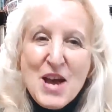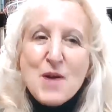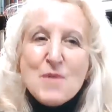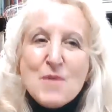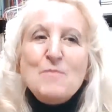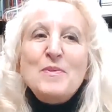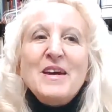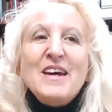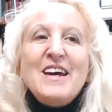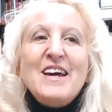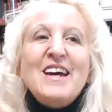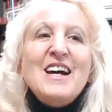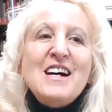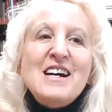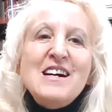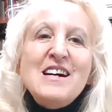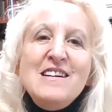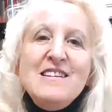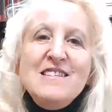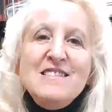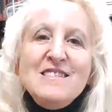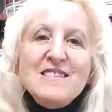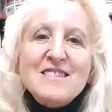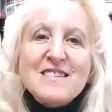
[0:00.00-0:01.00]

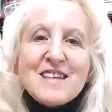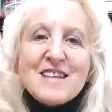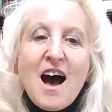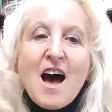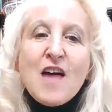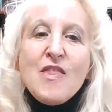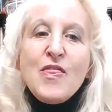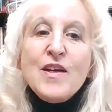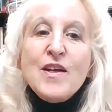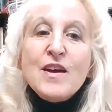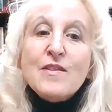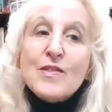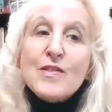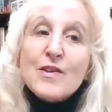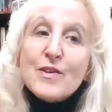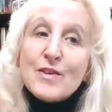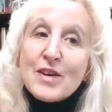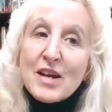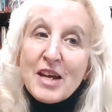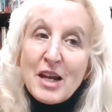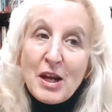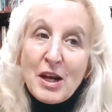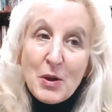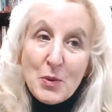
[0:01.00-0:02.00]
because I think they're
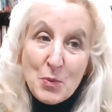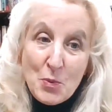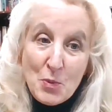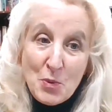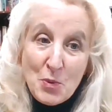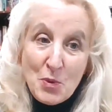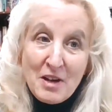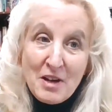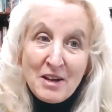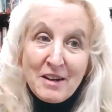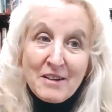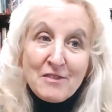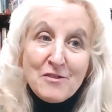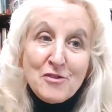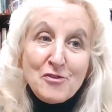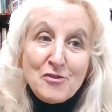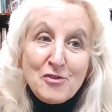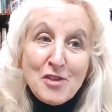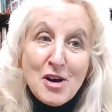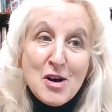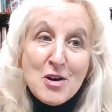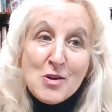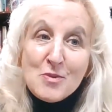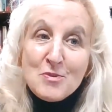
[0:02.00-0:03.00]
getting rid of
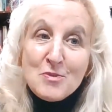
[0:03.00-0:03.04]
phones